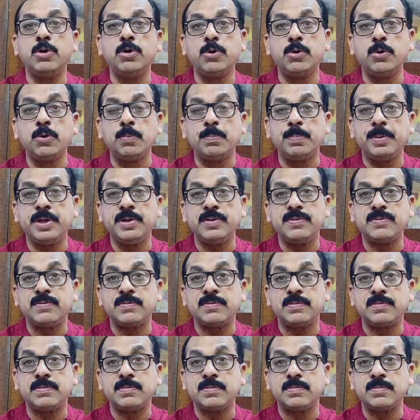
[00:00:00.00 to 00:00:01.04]

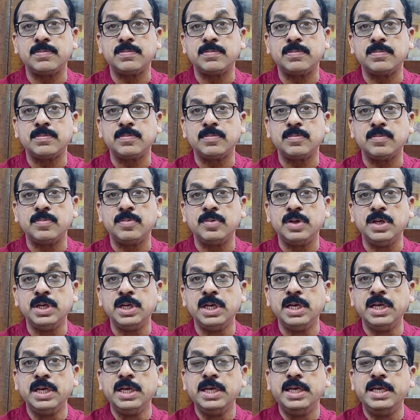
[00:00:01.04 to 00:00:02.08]
rupees.
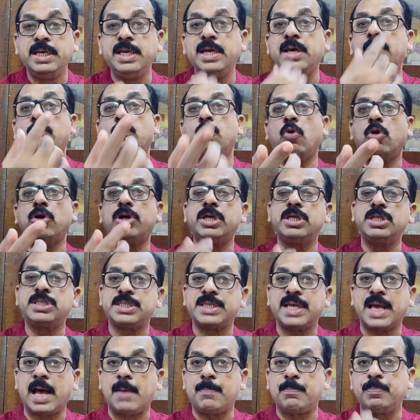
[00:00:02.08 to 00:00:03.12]
Here what
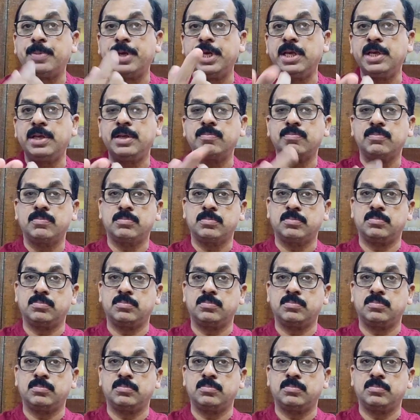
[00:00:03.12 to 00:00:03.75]
is happening?